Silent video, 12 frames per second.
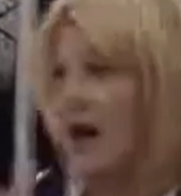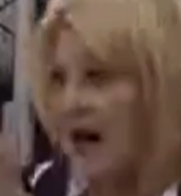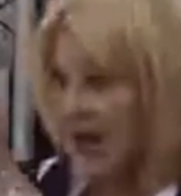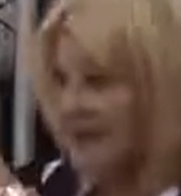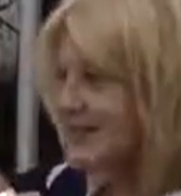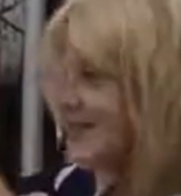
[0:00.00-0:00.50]

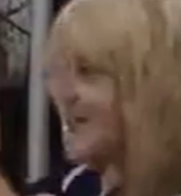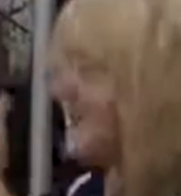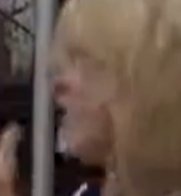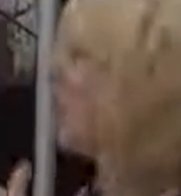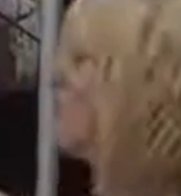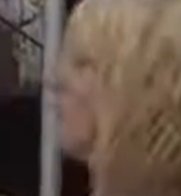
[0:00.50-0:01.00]
I can
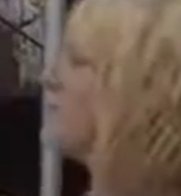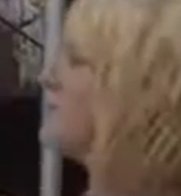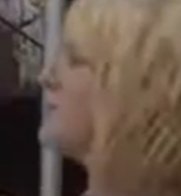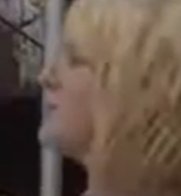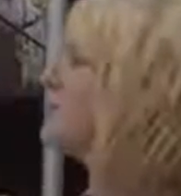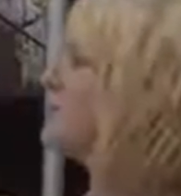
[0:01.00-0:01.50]
see all that
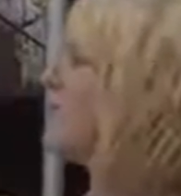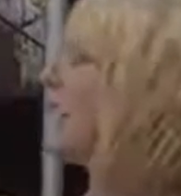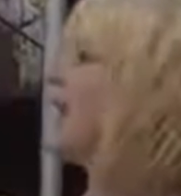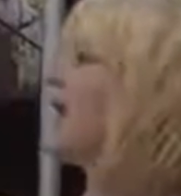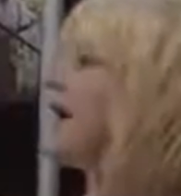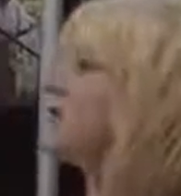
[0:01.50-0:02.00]
quilting,
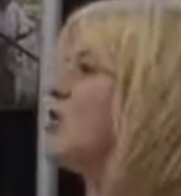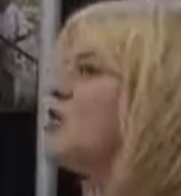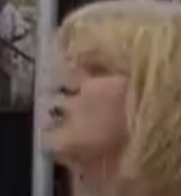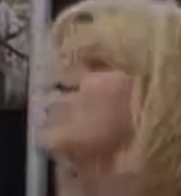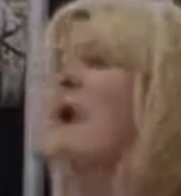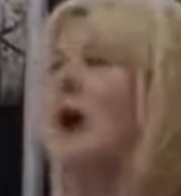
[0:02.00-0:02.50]
and I know
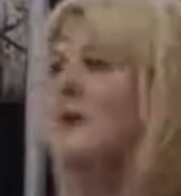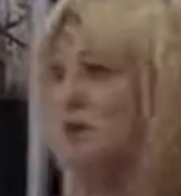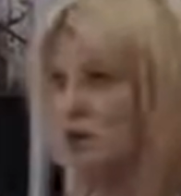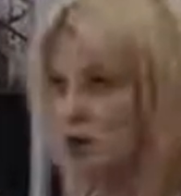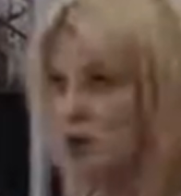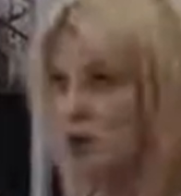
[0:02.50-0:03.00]
to
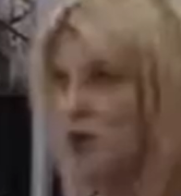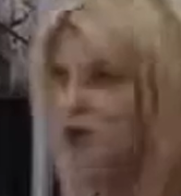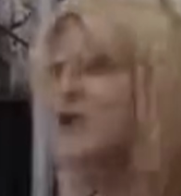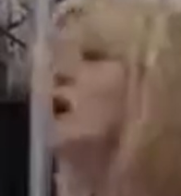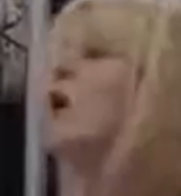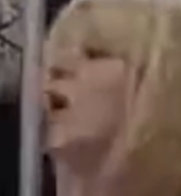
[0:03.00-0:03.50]
bobbin quilt
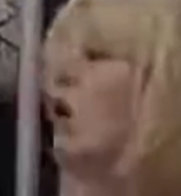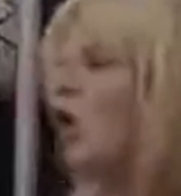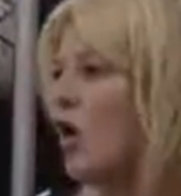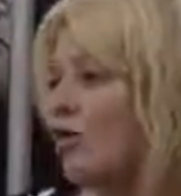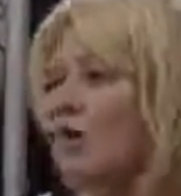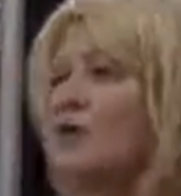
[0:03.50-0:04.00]

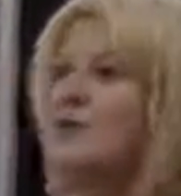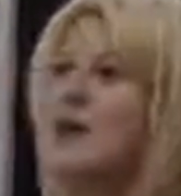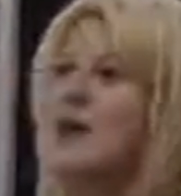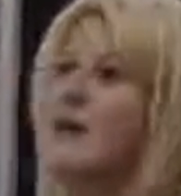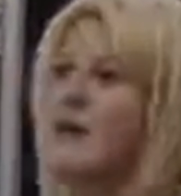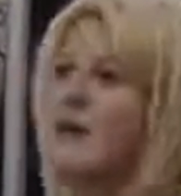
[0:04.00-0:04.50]
all those
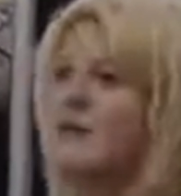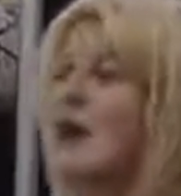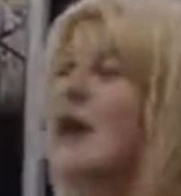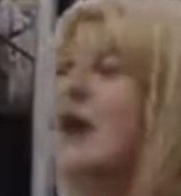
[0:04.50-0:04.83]
areas.